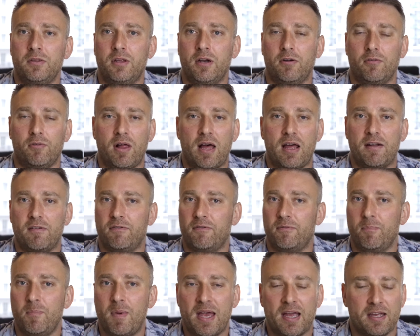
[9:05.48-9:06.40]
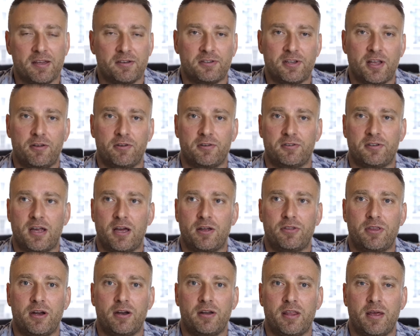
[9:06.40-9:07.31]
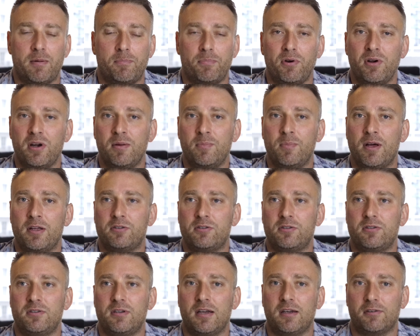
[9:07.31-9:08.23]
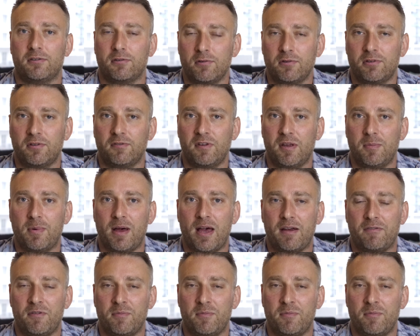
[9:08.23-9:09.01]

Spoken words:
There are a lot of mega sellers out there that pretty much exclusively buy